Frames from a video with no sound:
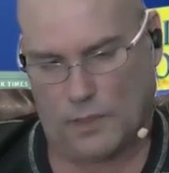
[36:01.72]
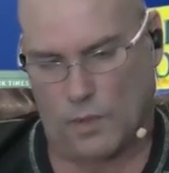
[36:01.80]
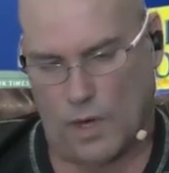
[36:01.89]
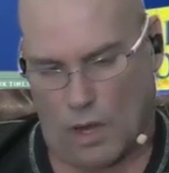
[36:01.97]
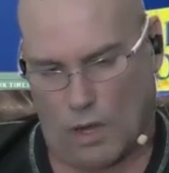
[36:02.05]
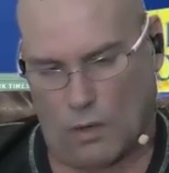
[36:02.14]

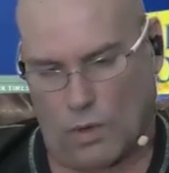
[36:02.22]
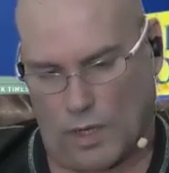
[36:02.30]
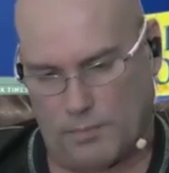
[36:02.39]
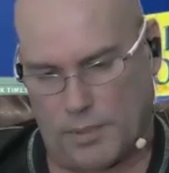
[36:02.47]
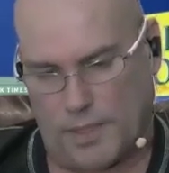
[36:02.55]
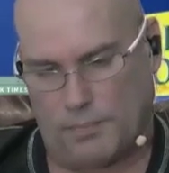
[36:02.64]
We all
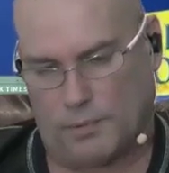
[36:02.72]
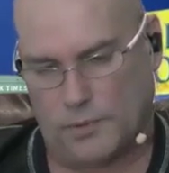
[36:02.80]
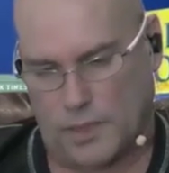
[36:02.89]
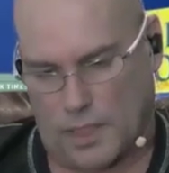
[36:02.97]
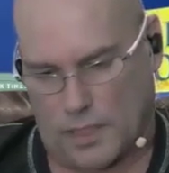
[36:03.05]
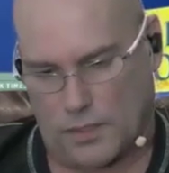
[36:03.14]
want people
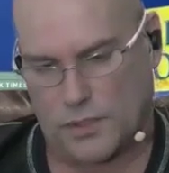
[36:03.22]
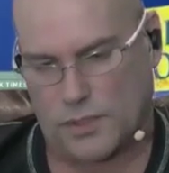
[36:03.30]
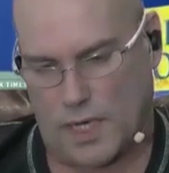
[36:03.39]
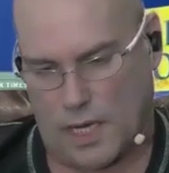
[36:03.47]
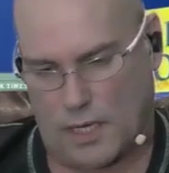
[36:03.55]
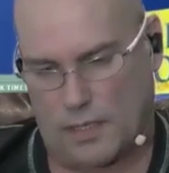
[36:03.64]
to
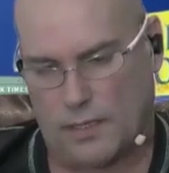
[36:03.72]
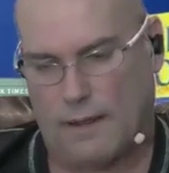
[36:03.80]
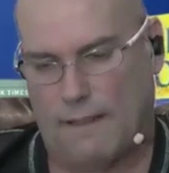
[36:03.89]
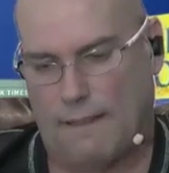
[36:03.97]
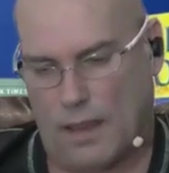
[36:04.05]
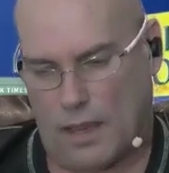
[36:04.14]
understand
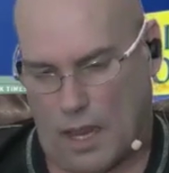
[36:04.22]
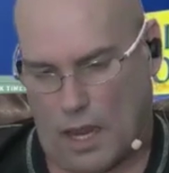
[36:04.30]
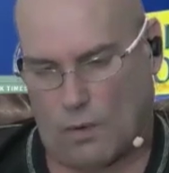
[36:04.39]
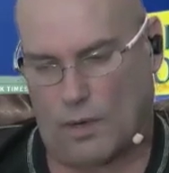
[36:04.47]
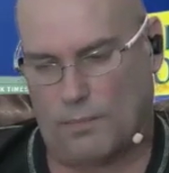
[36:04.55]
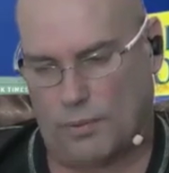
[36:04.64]

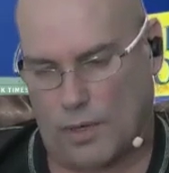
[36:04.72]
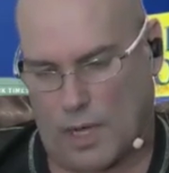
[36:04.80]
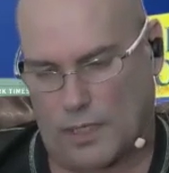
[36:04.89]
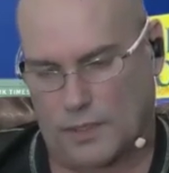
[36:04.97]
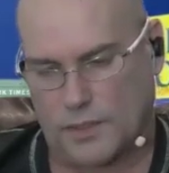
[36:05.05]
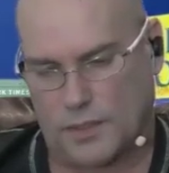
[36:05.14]
how our
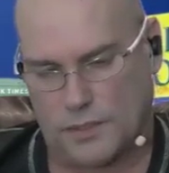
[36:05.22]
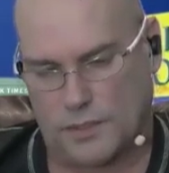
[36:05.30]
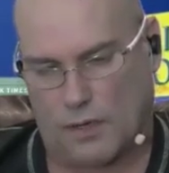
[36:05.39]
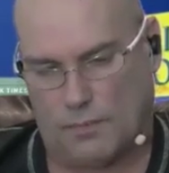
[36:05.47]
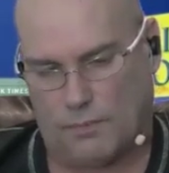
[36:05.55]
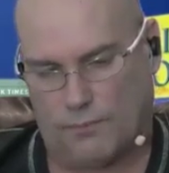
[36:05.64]
products can
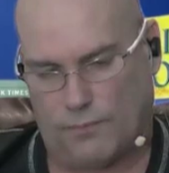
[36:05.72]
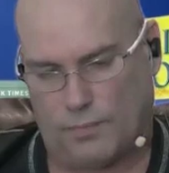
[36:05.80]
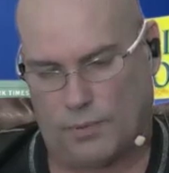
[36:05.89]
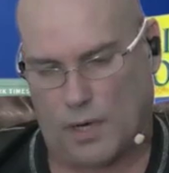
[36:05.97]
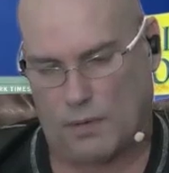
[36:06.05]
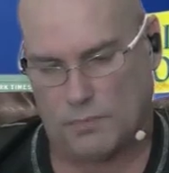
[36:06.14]
solve their
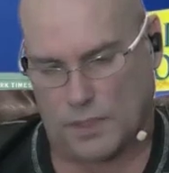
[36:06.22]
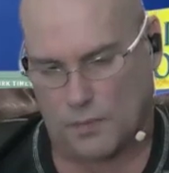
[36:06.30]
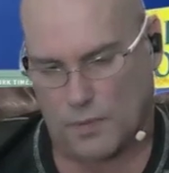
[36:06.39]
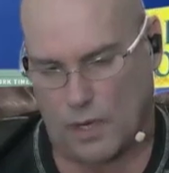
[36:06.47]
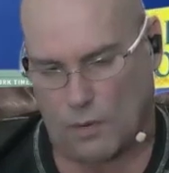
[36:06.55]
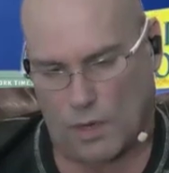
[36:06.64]
problems. Like
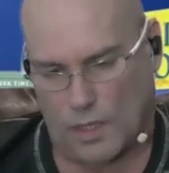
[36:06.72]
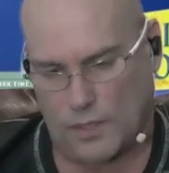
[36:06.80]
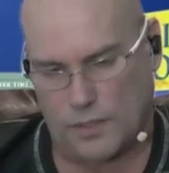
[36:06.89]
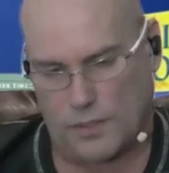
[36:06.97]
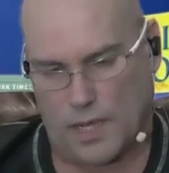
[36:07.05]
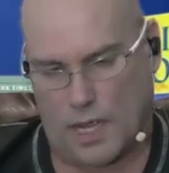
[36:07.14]
we all want to
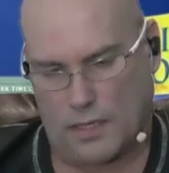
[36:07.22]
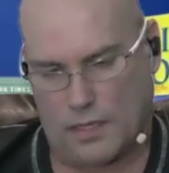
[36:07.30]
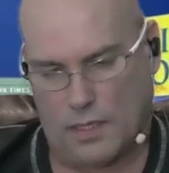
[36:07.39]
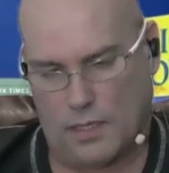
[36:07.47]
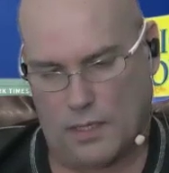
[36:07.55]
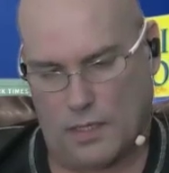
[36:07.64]
do that
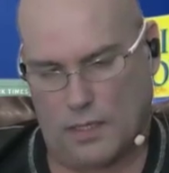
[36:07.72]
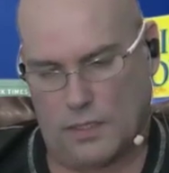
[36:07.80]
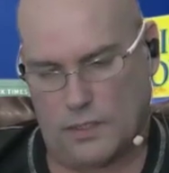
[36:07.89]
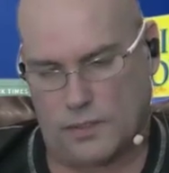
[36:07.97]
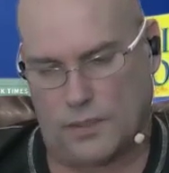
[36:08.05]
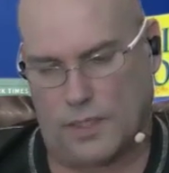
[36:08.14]

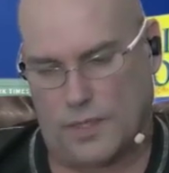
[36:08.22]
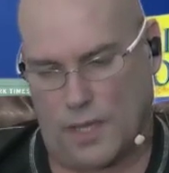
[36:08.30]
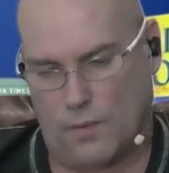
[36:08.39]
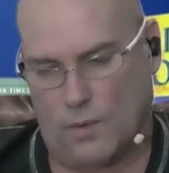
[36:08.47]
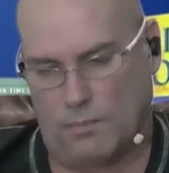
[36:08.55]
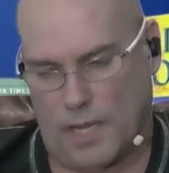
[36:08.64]
so that they
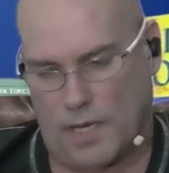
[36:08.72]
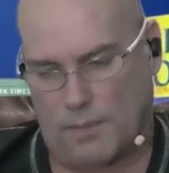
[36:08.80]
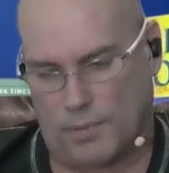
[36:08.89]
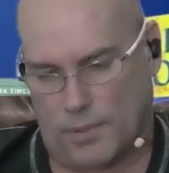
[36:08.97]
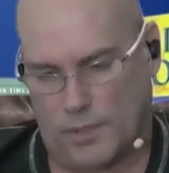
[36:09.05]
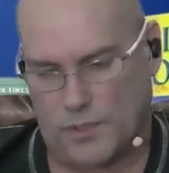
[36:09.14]
will make a
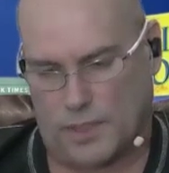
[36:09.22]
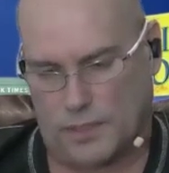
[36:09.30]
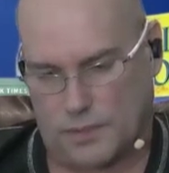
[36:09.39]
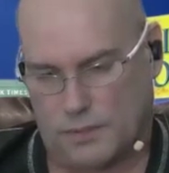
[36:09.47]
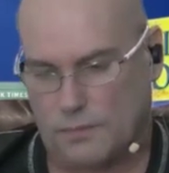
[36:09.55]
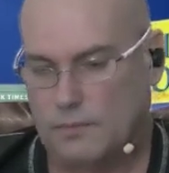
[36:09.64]

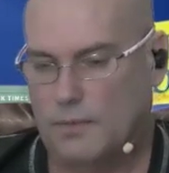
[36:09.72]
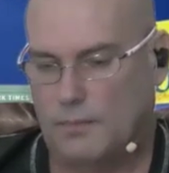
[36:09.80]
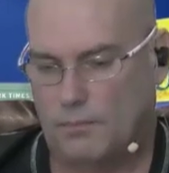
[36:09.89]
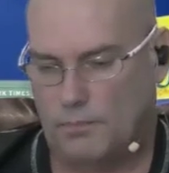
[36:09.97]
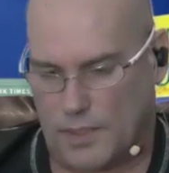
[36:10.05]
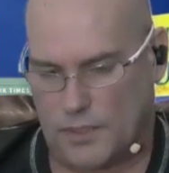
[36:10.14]
purchase.
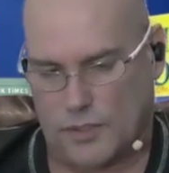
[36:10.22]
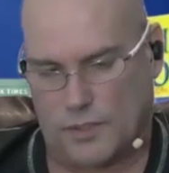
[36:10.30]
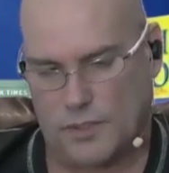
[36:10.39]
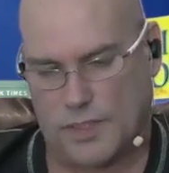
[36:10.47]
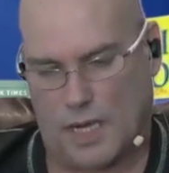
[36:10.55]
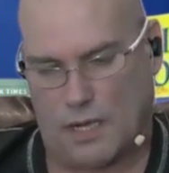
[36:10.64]
But it
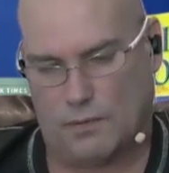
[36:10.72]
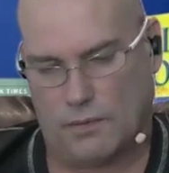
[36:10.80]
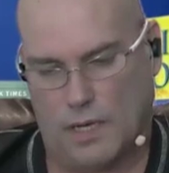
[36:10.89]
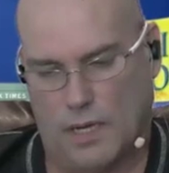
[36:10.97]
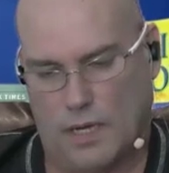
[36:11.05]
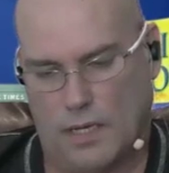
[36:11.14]
turns out
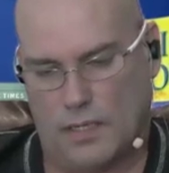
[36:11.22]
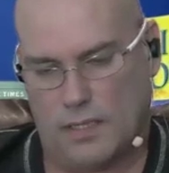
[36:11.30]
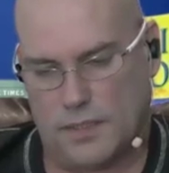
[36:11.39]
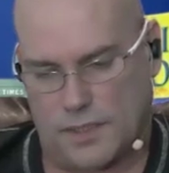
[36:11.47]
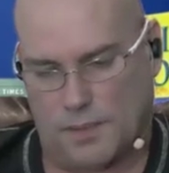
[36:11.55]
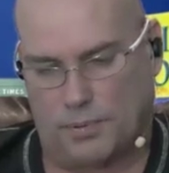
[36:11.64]

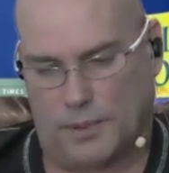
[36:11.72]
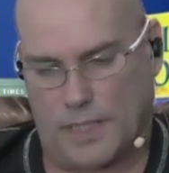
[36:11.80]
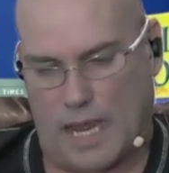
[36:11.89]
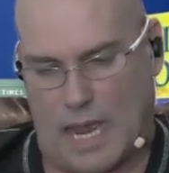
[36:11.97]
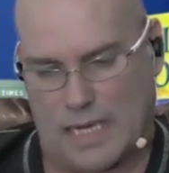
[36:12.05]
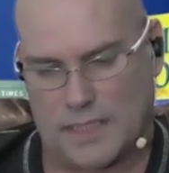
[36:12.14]
simply
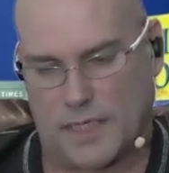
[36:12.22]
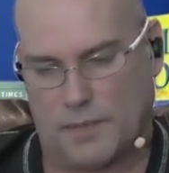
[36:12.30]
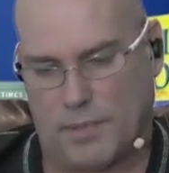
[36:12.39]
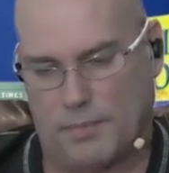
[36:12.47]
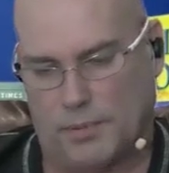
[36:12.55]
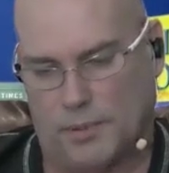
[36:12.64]
asking
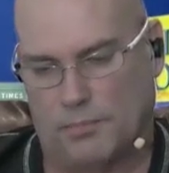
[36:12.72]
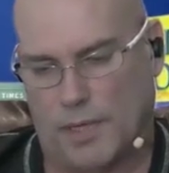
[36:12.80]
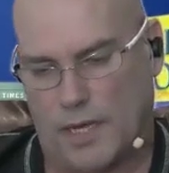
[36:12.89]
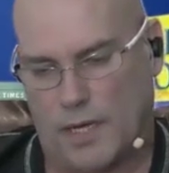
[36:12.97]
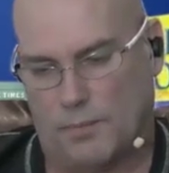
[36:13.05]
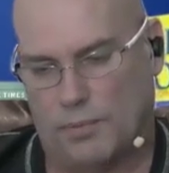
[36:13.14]
people to
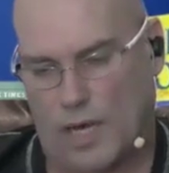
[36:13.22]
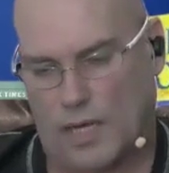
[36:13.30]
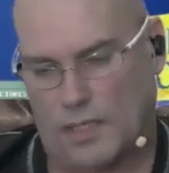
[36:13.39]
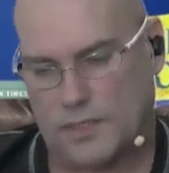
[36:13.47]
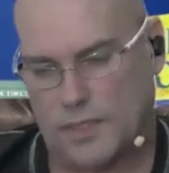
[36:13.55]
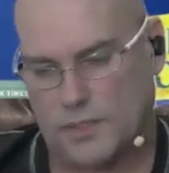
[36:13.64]
buy our
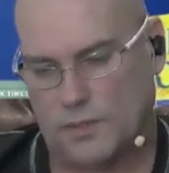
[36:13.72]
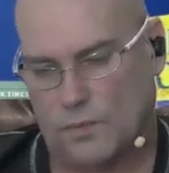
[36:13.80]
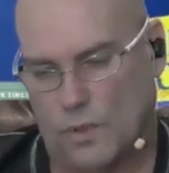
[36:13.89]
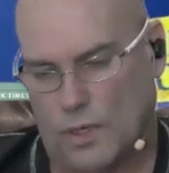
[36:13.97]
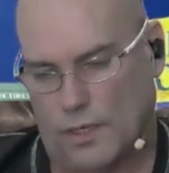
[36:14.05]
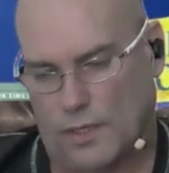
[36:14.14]
products doesn't
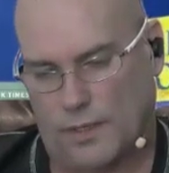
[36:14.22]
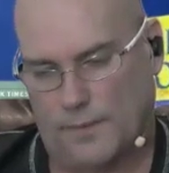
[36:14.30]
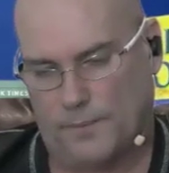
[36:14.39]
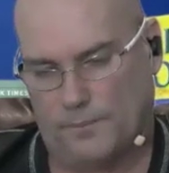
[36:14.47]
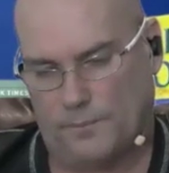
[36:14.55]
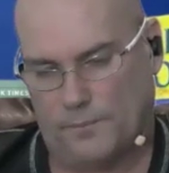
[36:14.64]
work,
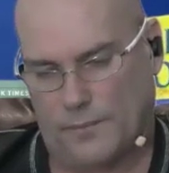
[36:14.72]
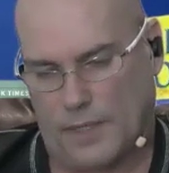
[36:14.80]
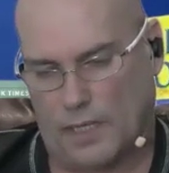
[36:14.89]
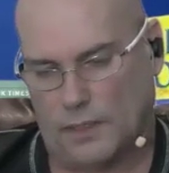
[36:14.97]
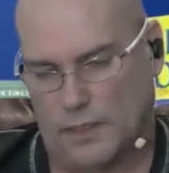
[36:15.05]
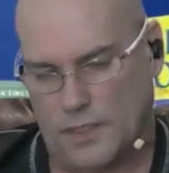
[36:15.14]

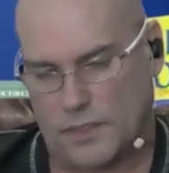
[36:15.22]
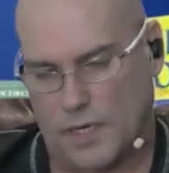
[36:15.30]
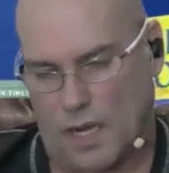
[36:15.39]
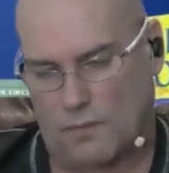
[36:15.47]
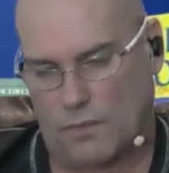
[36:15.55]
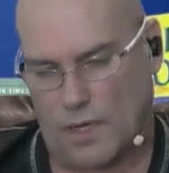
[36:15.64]
at least
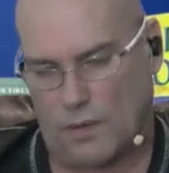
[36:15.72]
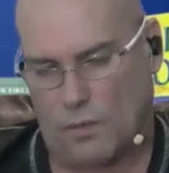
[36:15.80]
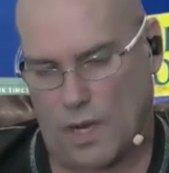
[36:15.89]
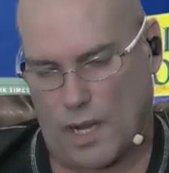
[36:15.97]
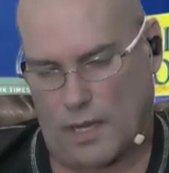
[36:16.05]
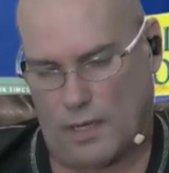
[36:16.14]
not right
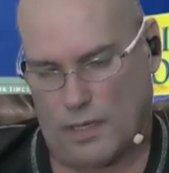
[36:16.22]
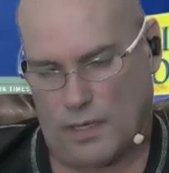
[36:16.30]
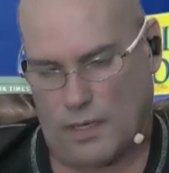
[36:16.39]
away.